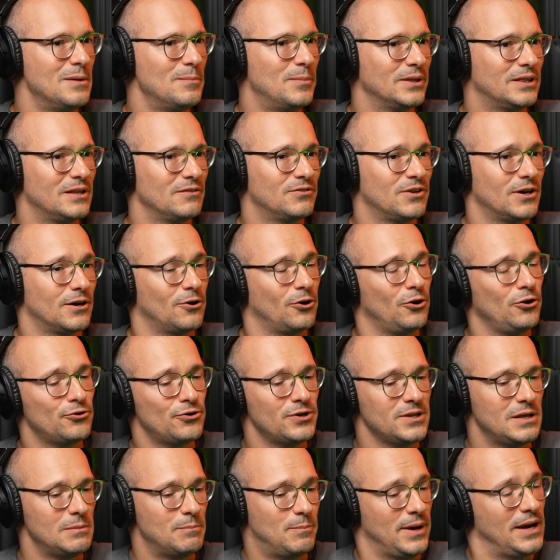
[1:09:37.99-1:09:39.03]
but if they're
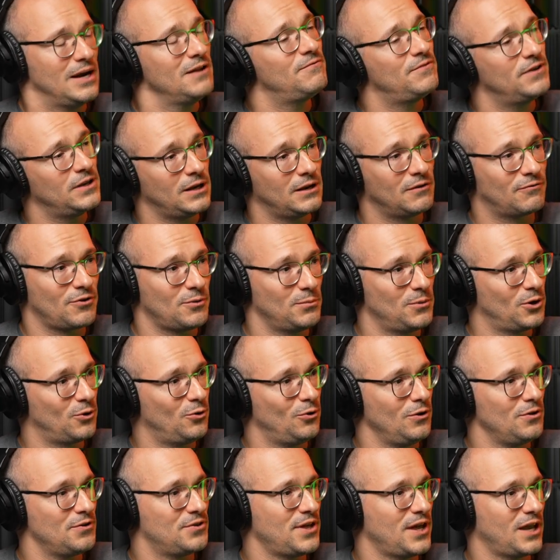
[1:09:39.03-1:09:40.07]
already benefiting from the
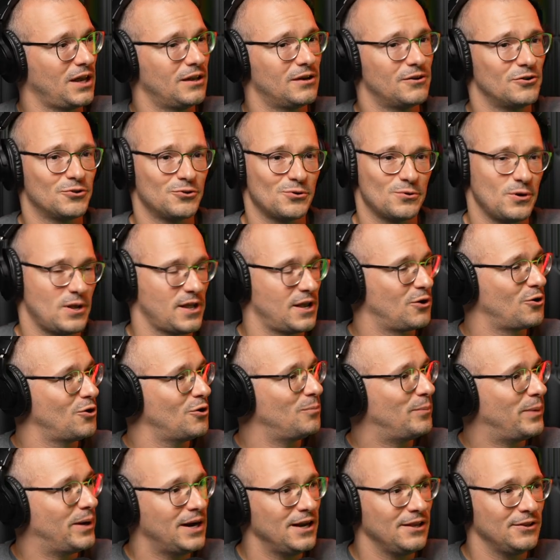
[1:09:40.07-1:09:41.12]
whole thing either through like
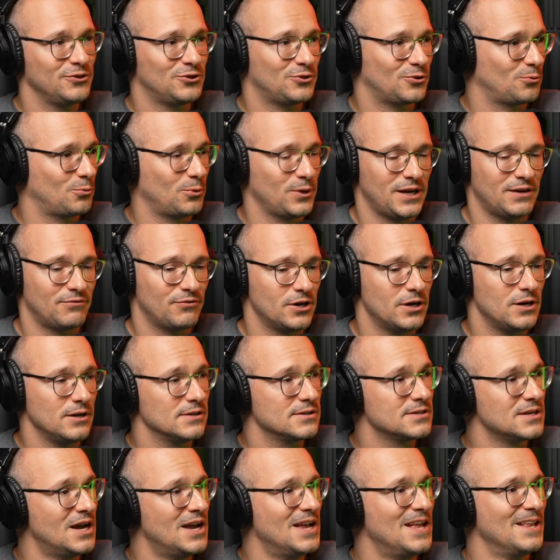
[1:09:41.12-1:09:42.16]
Copilot or whatever
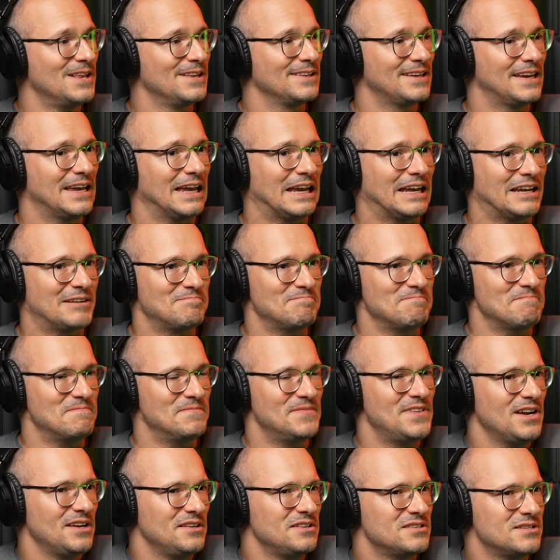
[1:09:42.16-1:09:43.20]
else yeah. like
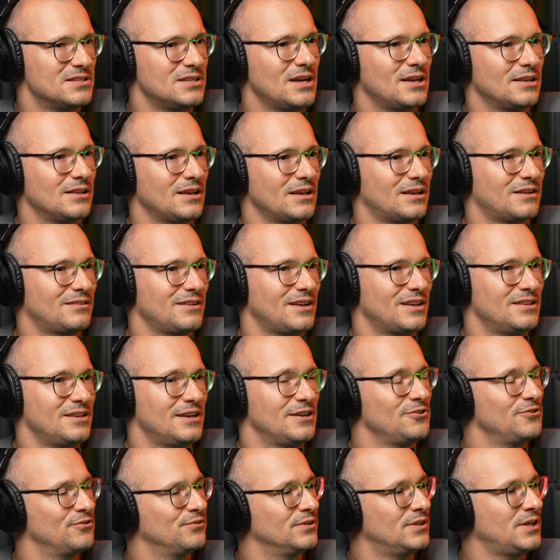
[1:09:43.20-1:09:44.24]
they understand like at the
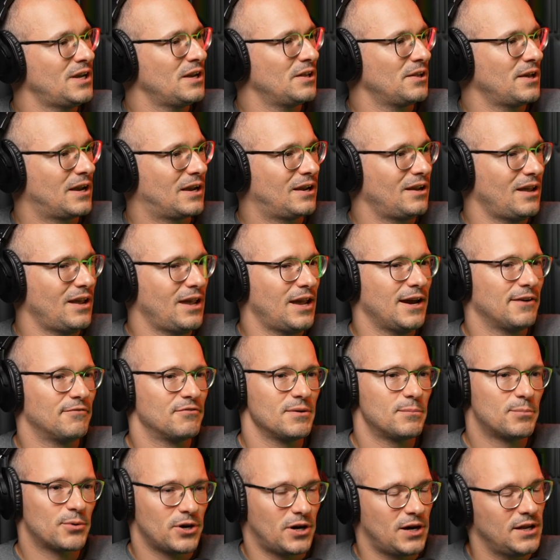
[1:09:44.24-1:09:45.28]
end of the day like every
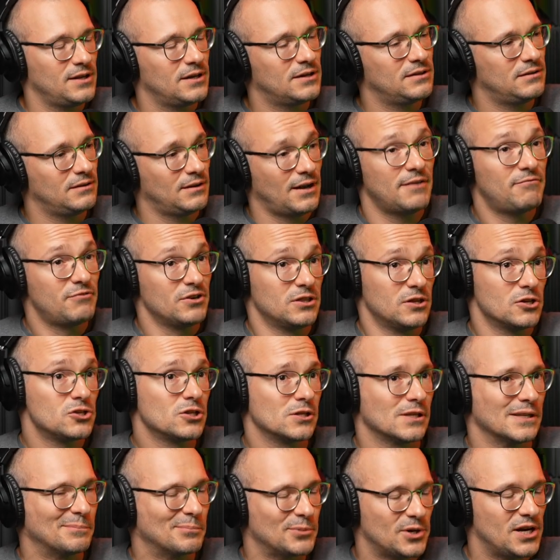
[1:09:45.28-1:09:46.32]
product every
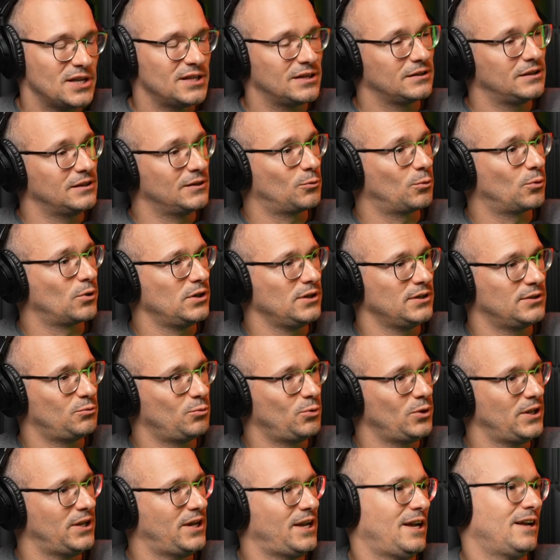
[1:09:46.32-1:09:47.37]
digital product in the world
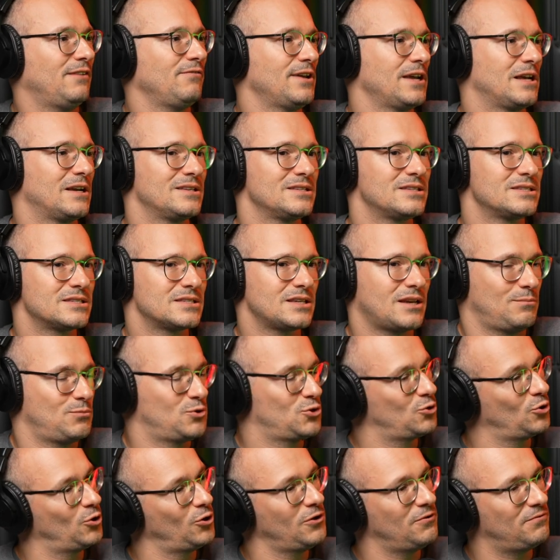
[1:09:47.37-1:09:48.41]
will have like some
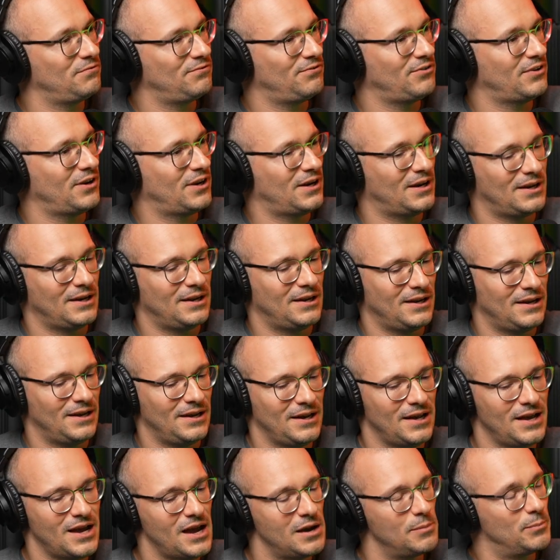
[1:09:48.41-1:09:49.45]
sort of uh,
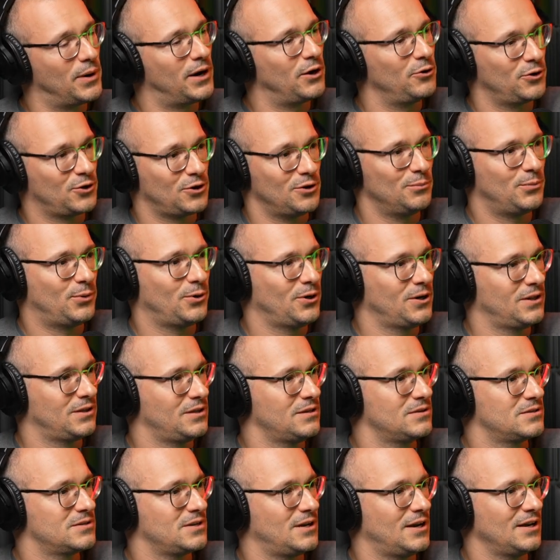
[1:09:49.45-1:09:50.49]
AI powered component
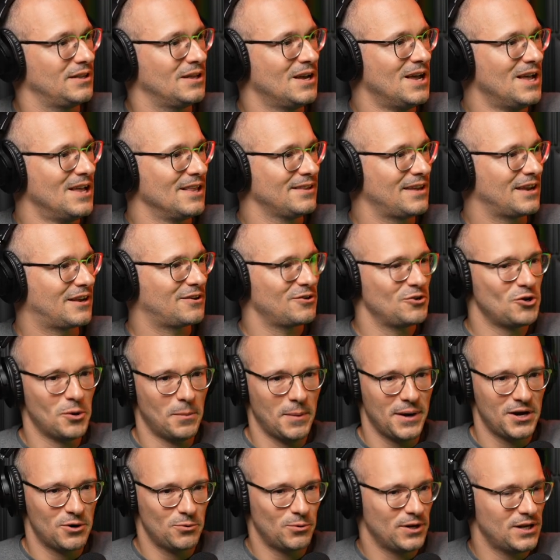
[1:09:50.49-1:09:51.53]
inside like yes. no
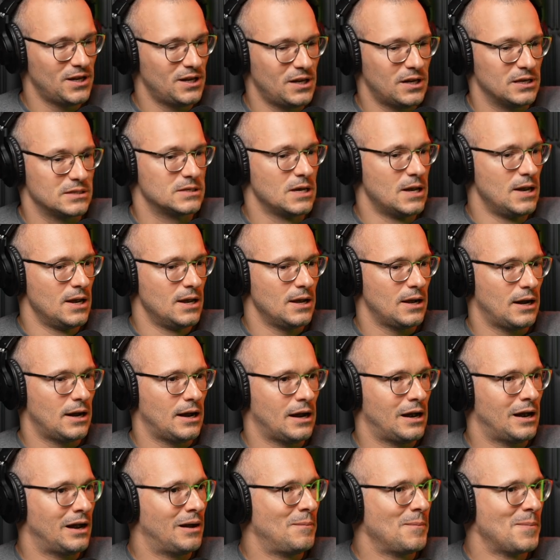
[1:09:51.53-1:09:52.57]
matter what it is.
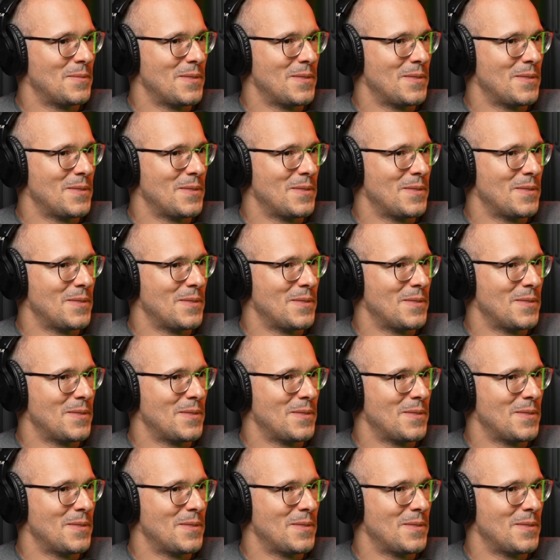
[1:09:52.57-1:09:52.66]
Uh,